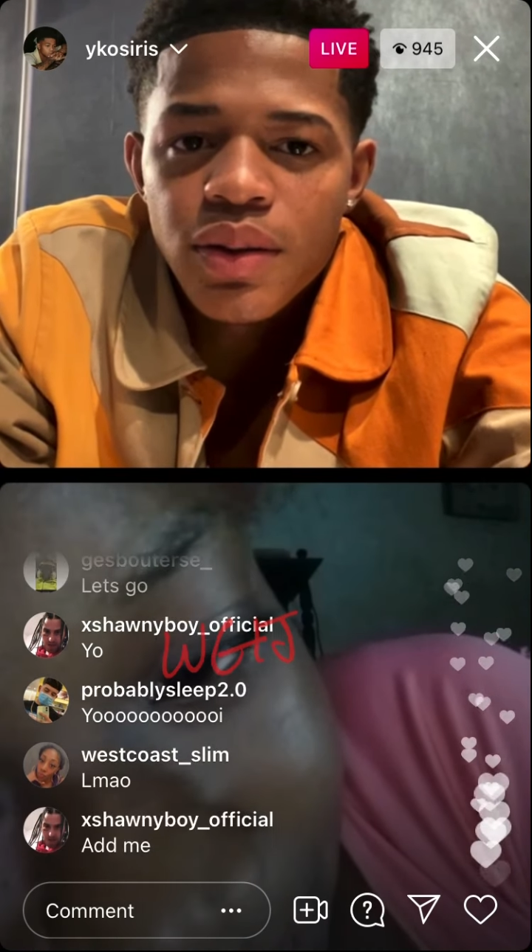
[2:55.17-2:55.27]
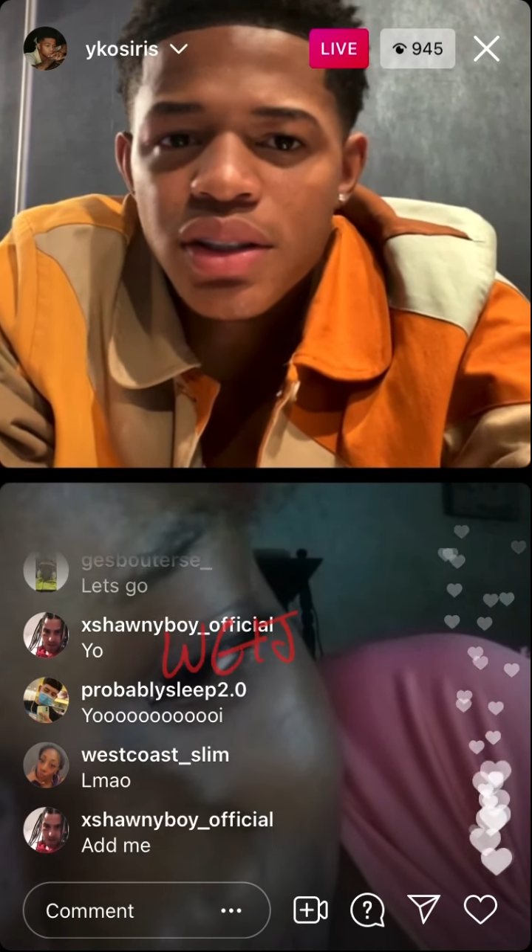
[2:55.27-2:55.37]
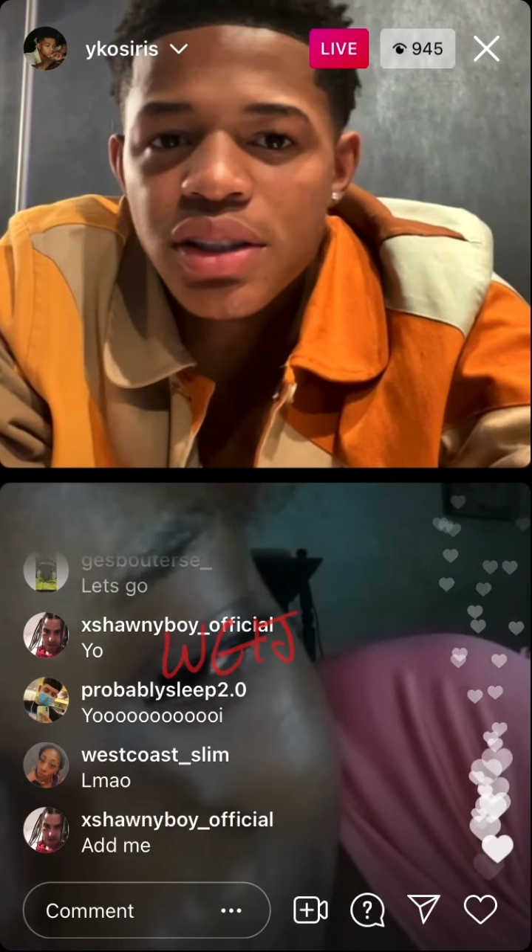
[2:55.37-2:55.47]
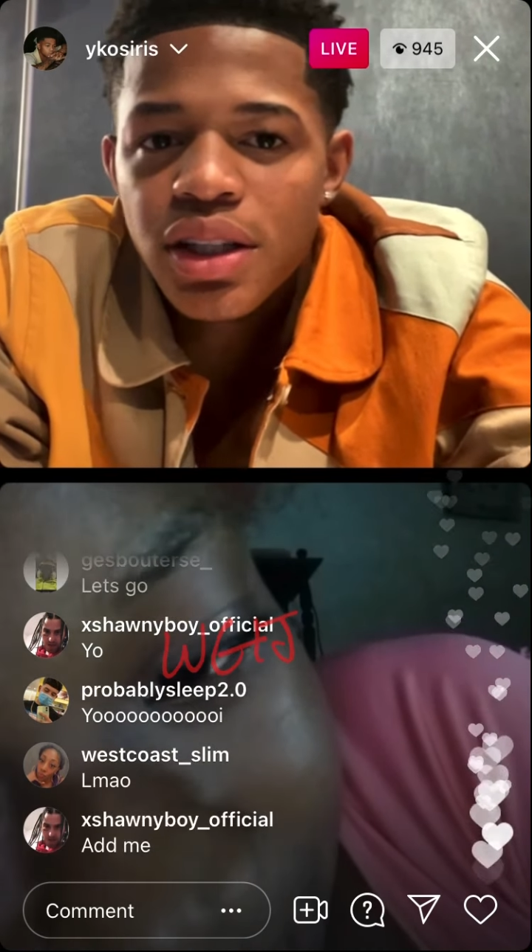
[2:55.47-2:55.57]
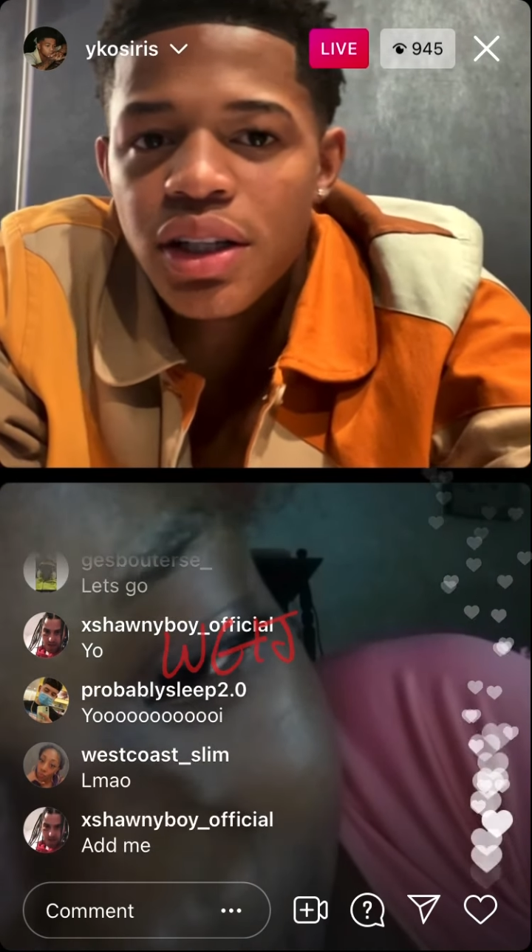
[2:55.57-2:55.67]

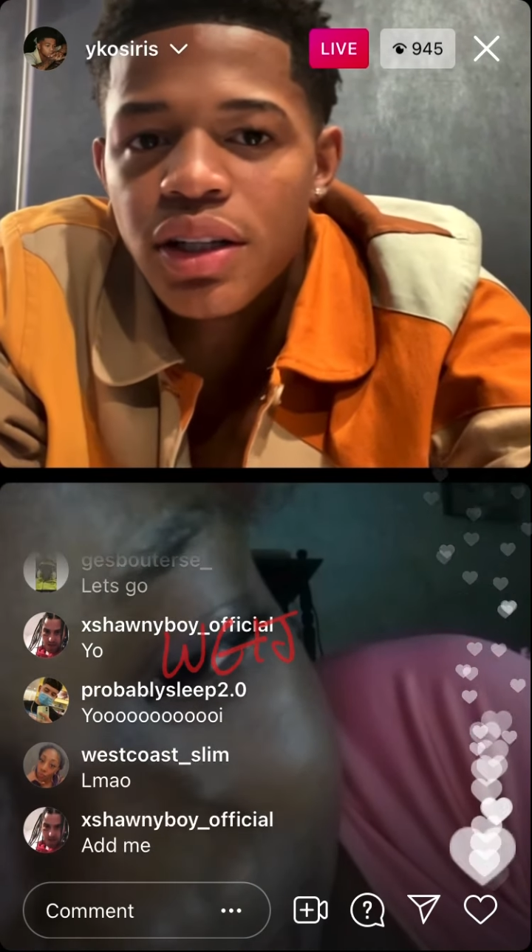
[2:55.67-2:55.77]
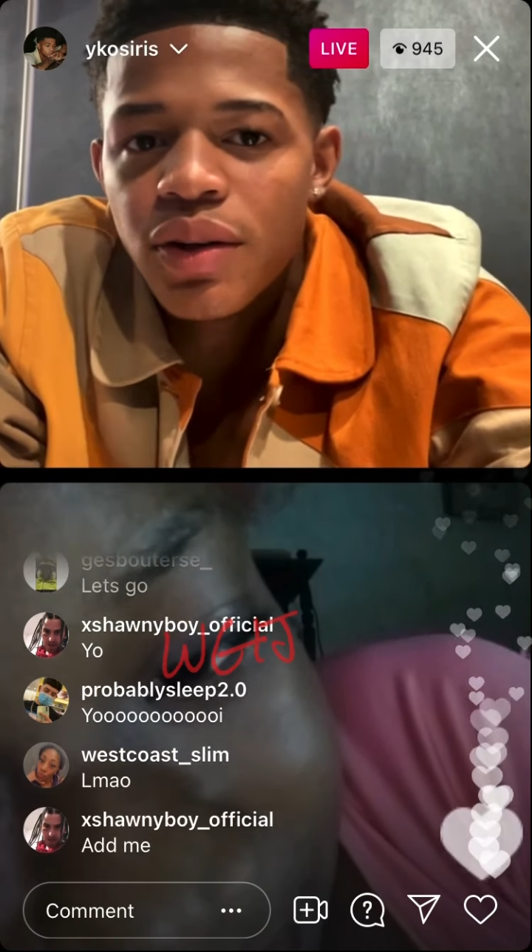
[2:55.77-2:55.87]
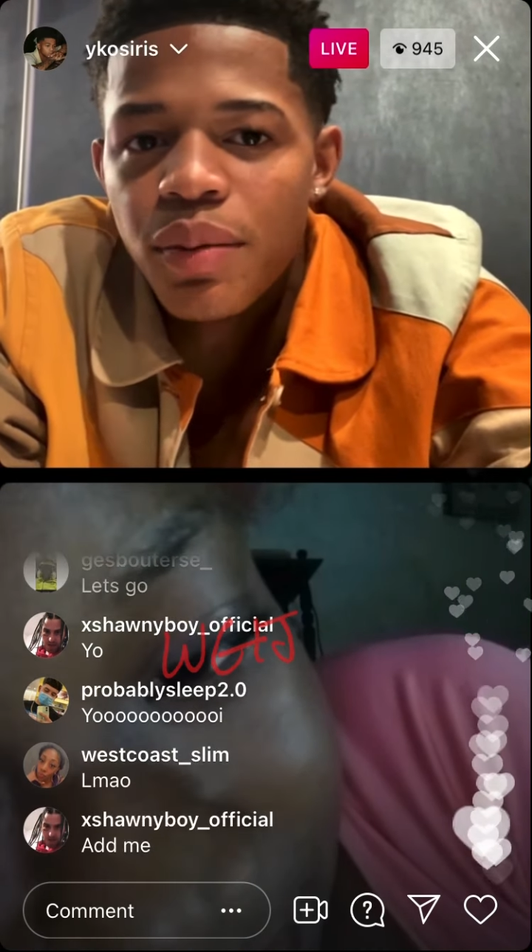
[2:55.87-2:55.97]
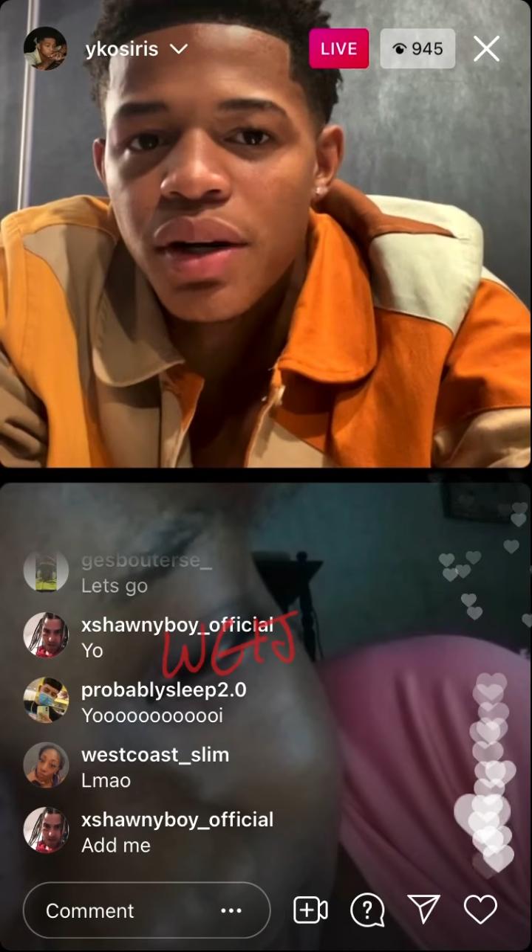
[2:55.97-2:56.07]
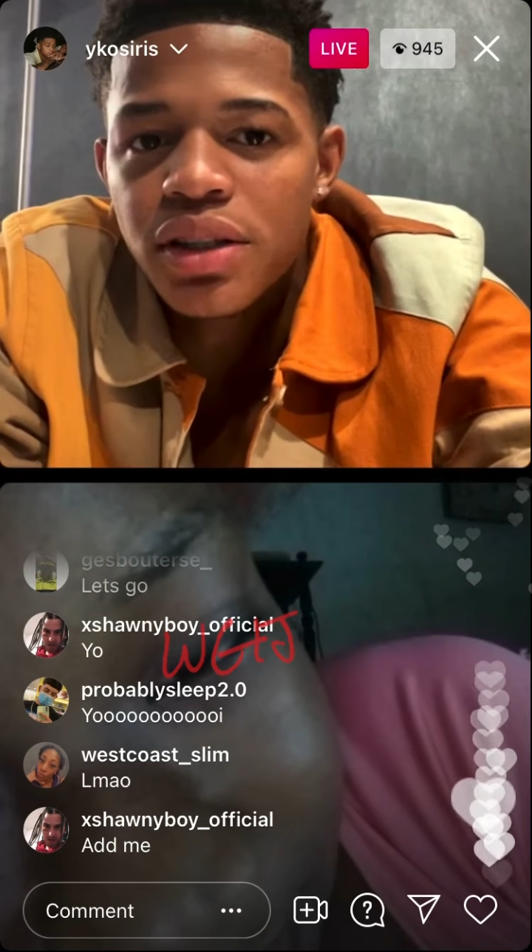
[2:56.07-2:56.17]
What's up?
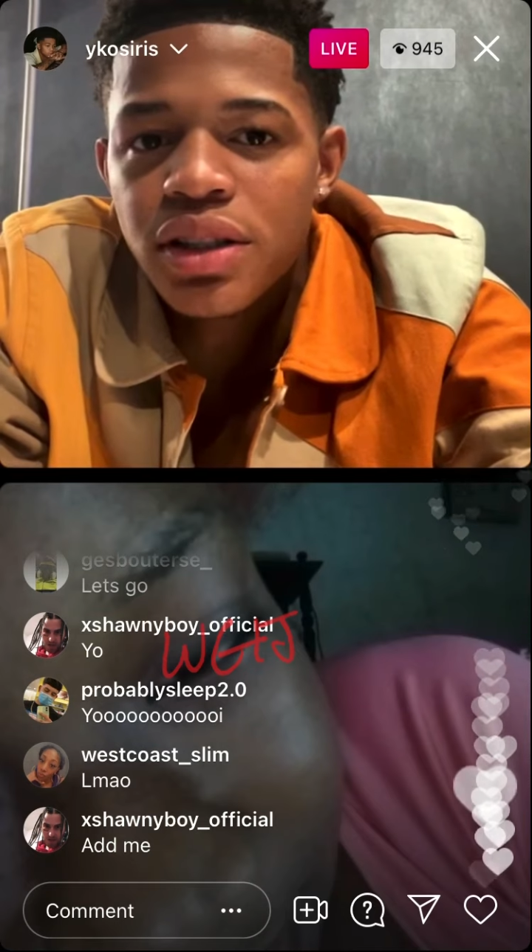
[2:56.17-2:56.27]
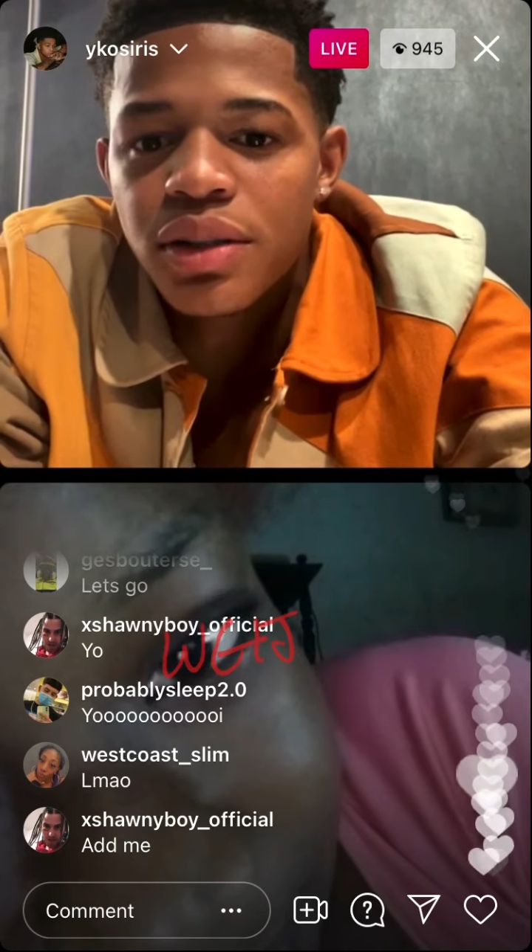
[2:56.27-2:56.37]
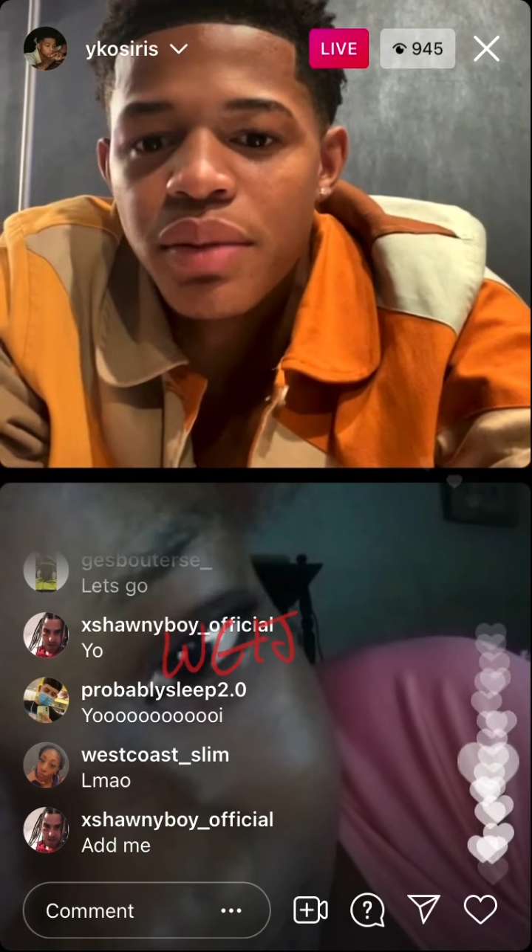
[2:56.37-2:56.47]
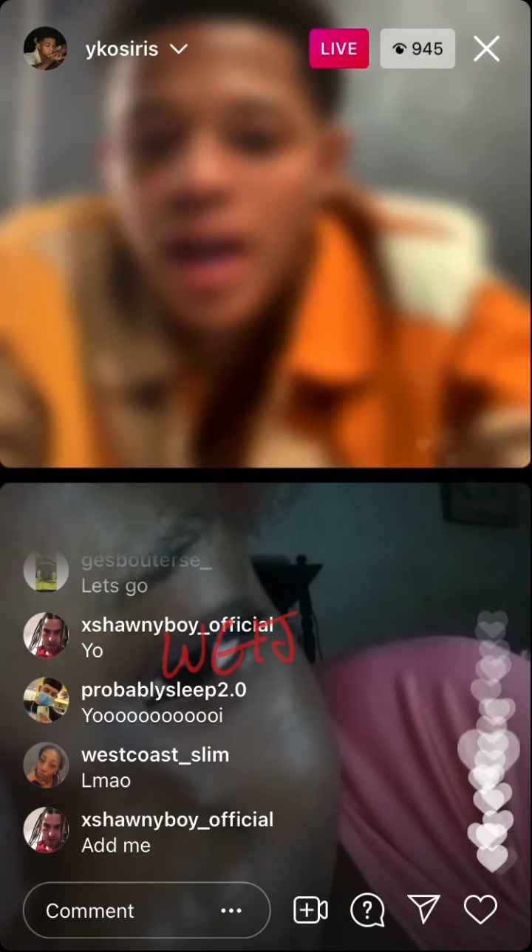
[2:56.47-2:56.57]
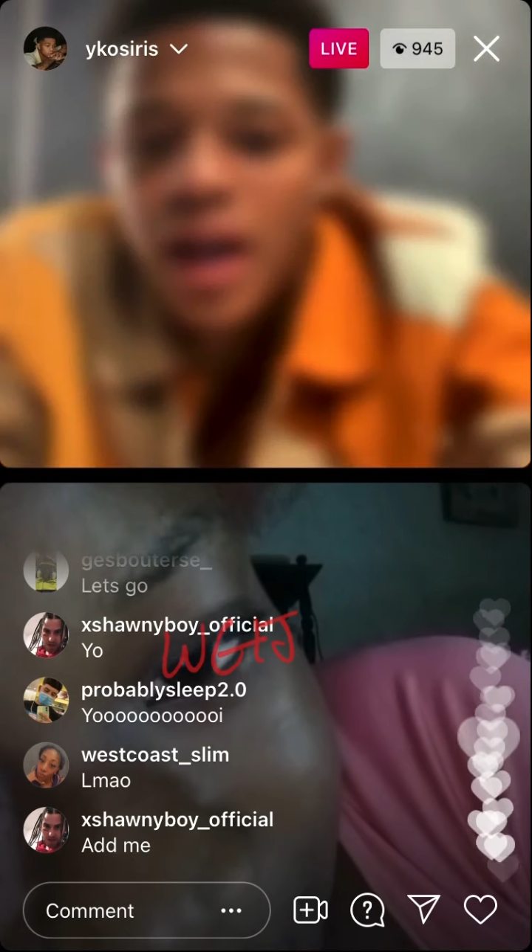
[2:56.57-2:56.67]
I'm gonna
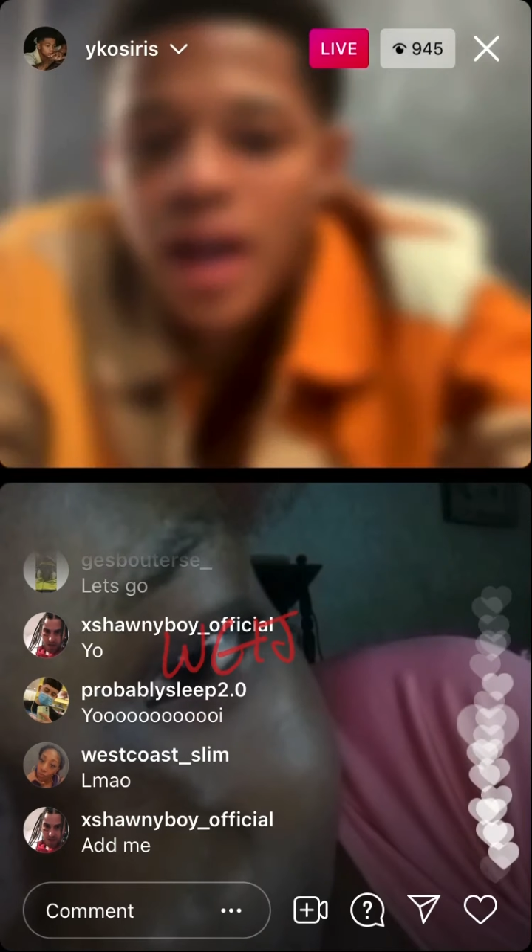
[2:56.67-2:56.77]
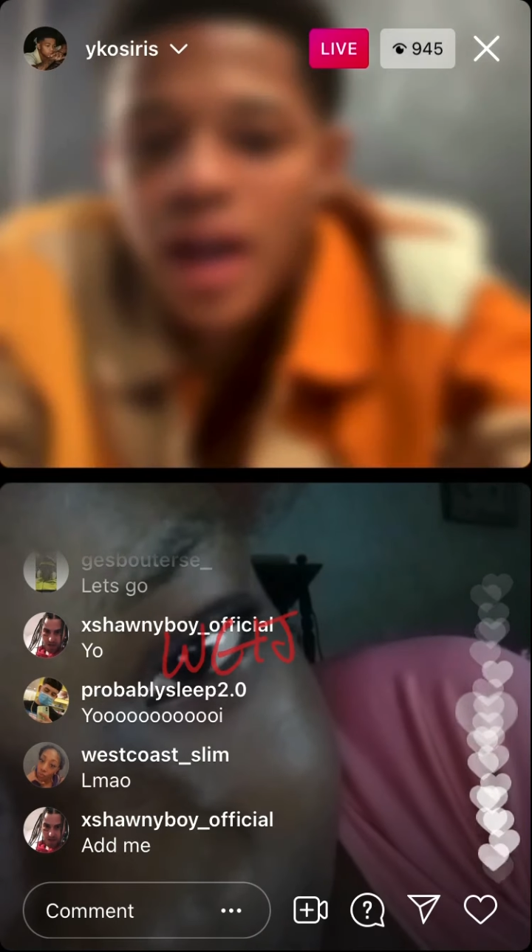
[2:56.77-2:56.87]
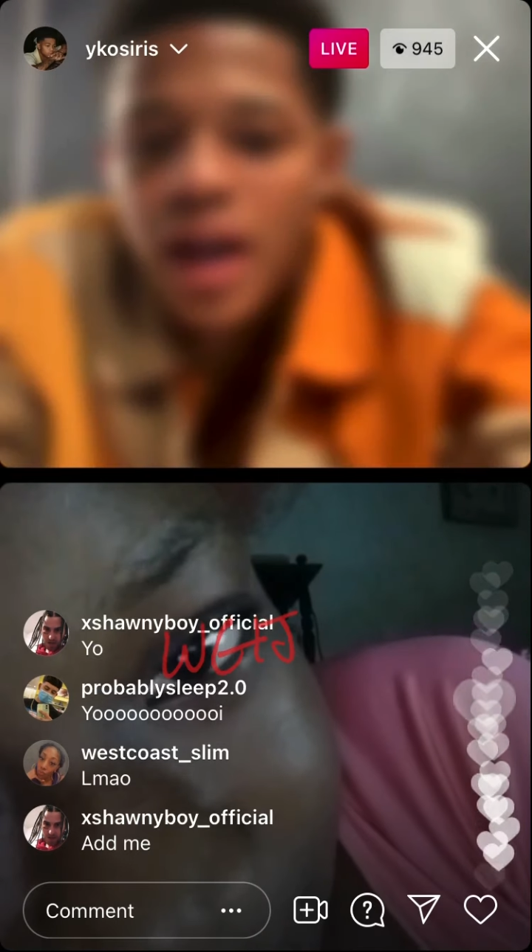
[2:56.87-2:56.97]
jump back.